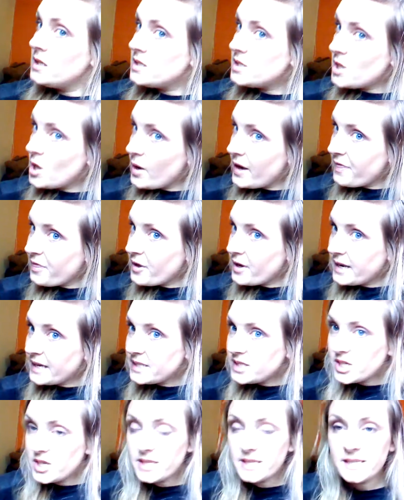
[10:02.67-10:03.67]
So I
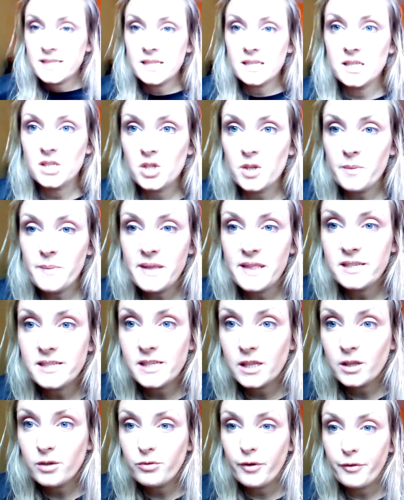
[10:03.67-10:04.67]
thought I'd do me
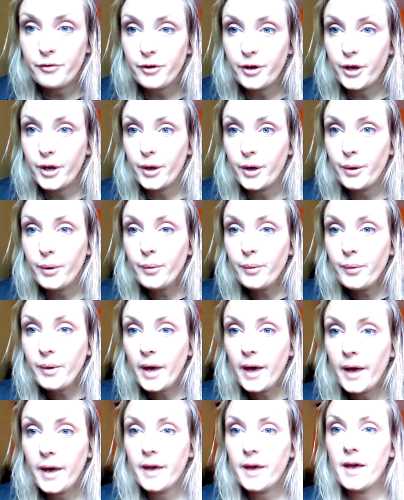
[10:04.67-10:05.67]
this little review.
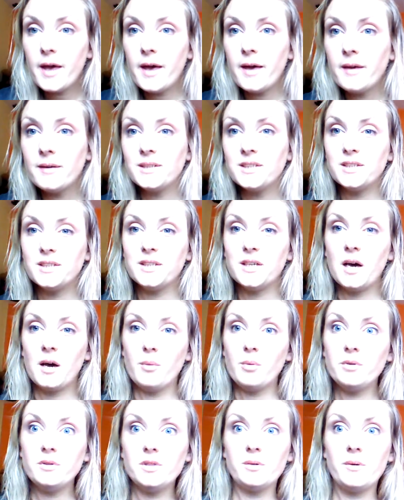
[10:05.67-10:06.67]

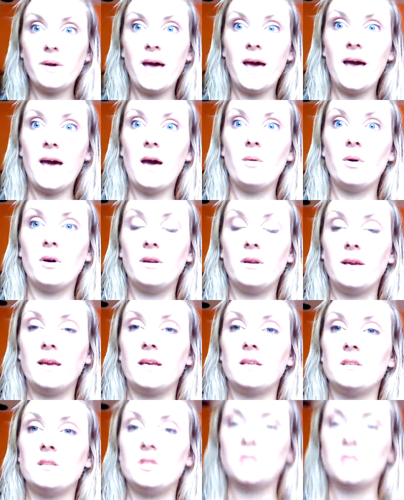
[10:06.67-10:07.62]
I will do a hair one again